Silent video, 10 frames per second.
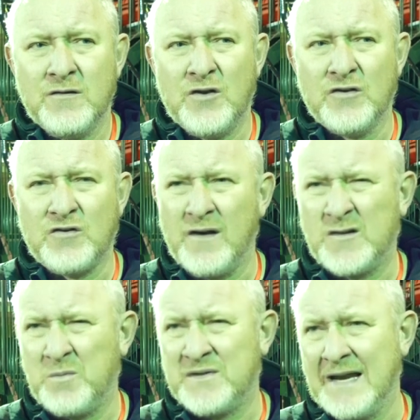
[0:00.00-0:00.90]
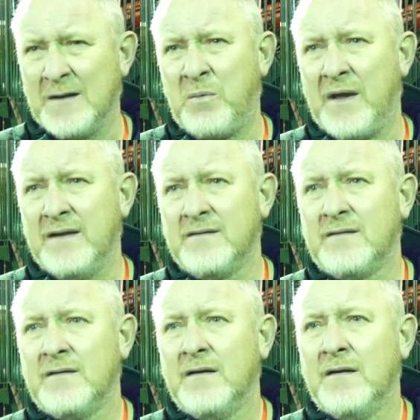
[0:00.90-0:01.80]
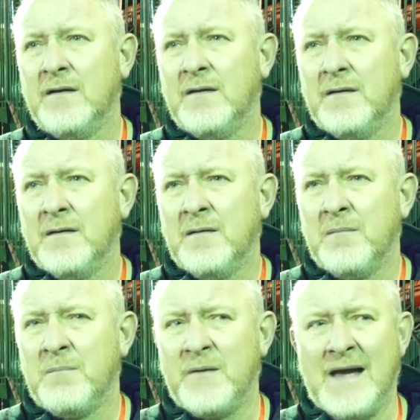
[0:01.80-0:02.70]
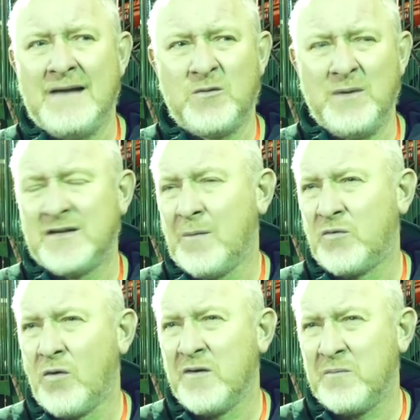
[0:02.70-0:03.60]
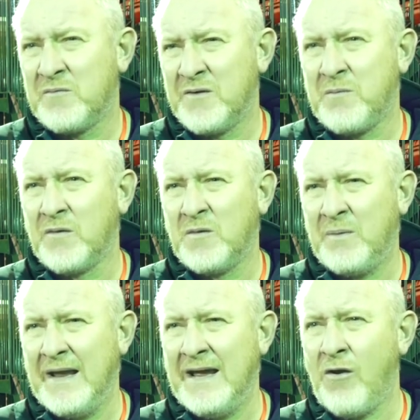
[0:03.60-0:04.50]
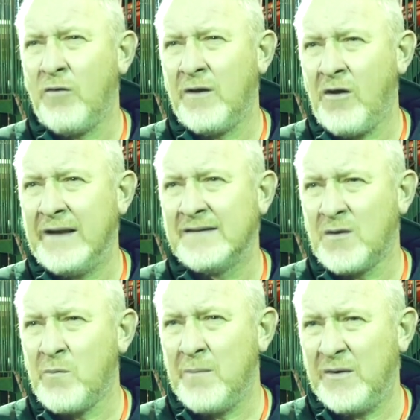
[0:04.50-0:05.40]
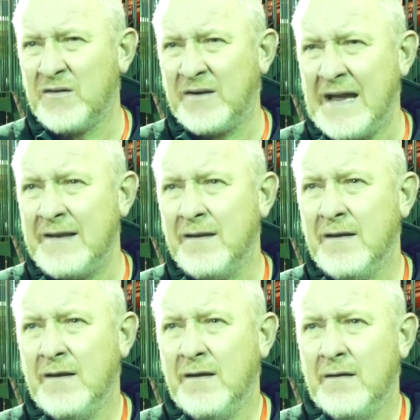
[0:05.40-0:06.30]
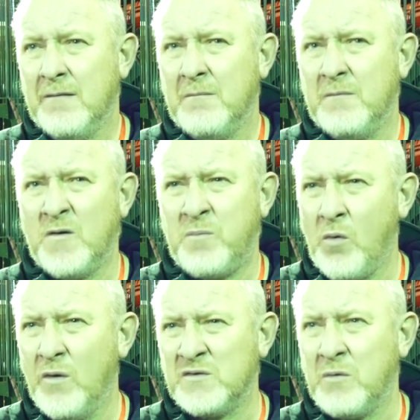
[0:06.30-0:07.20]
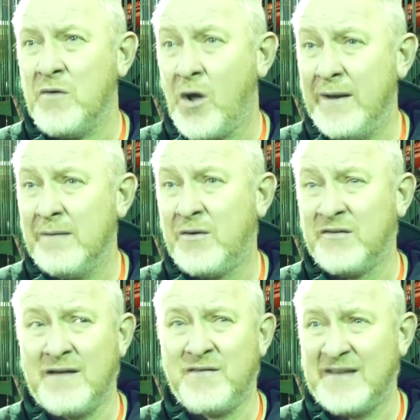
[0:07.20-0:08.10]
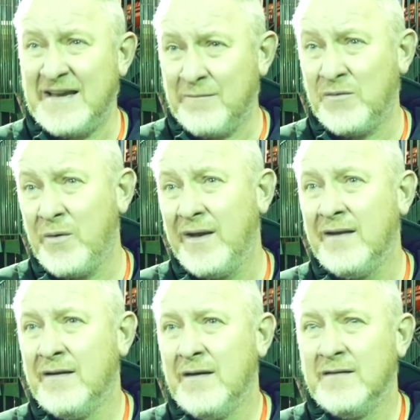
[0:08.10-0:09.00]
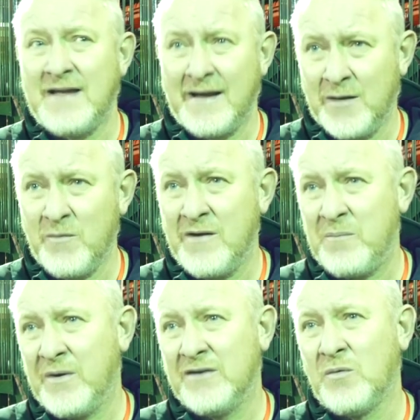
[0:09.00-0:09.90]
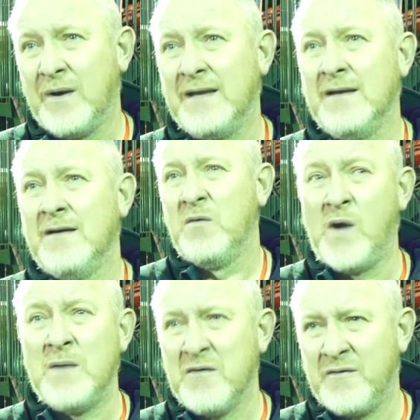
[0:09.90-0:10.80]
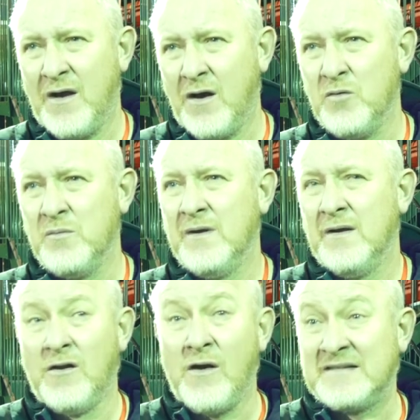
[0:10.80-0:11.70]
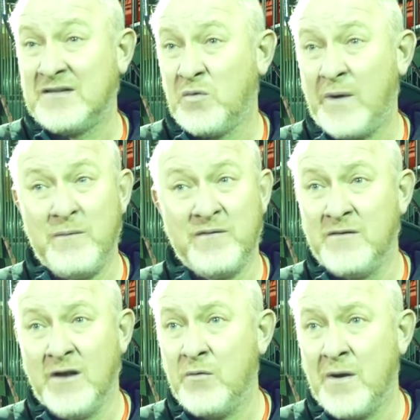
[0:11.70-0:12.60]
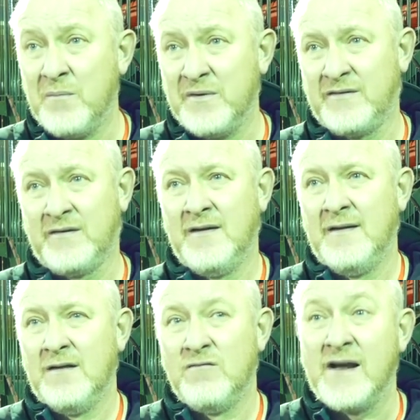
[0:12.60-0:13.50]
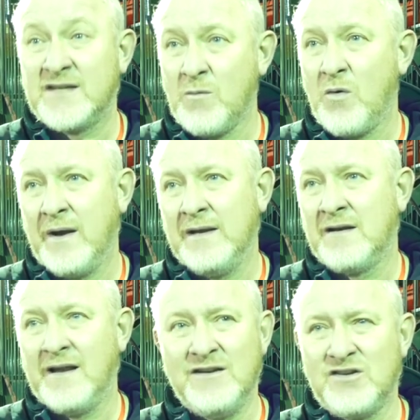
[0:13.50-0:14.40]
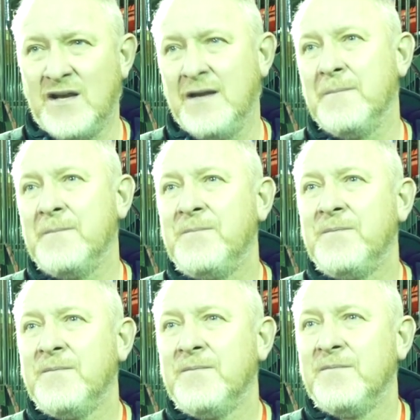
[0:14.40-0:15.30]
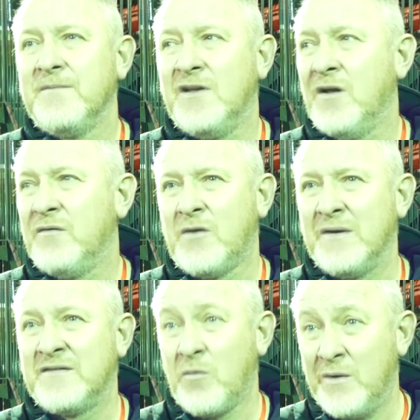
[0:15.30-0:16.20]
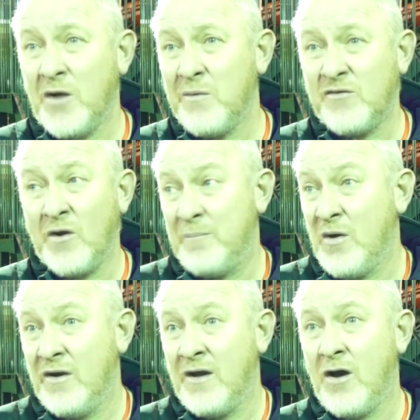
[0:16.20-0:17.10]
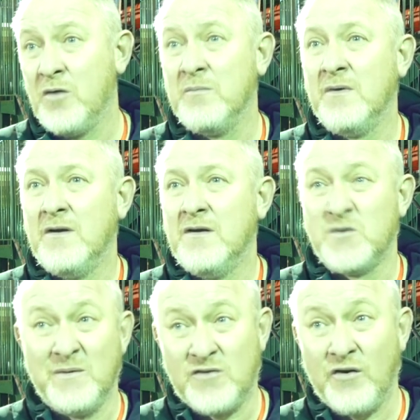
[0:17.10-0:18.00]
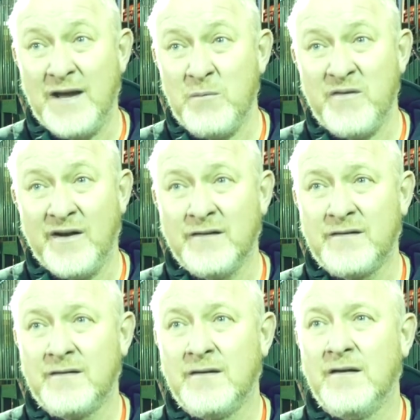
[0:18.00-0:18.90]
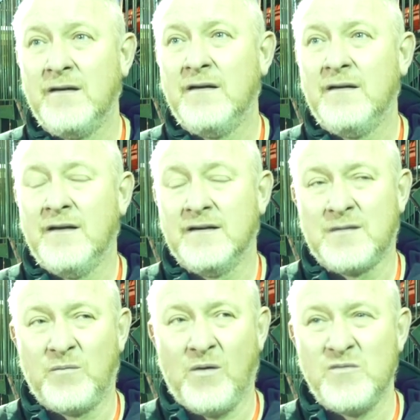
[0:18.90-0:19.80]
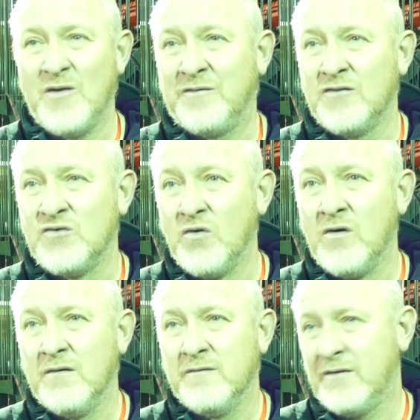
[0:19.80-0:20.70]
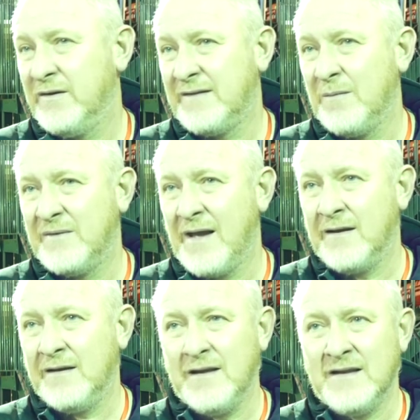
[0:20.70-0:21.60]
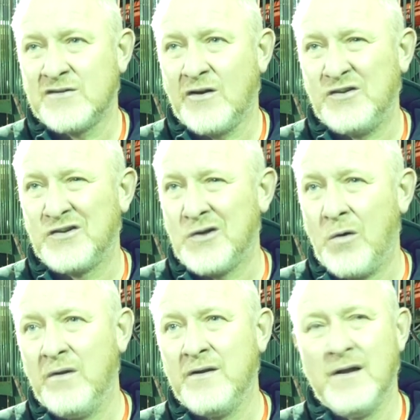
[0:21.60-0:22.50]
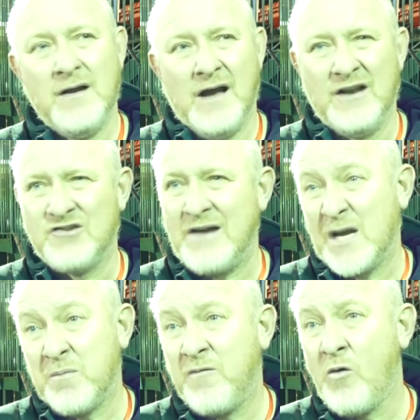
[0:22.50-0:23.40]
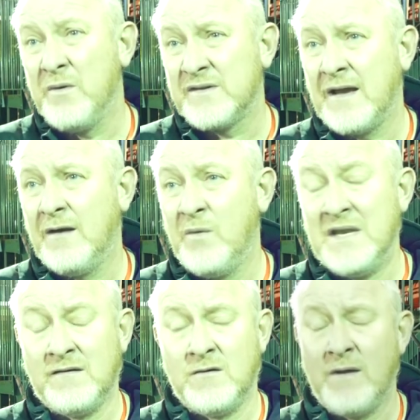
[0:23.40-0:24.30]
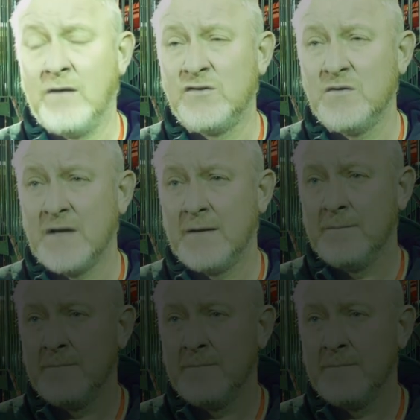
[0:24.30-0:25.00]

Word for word: that tries to protect the players but there has to be some sort of responsibility along the line somewhere because again the porters will know it because they've seen them do it Dagenham and Redbridge away Weymouth at home Leicester away with low numbers Wrexham away clean sheet you know so it's so we know we've got it Burton at home so we've got it in within us sometimes you have to draw very deep down in, inside your soul and, and drag a performance out, and we need to do that on Tuesday.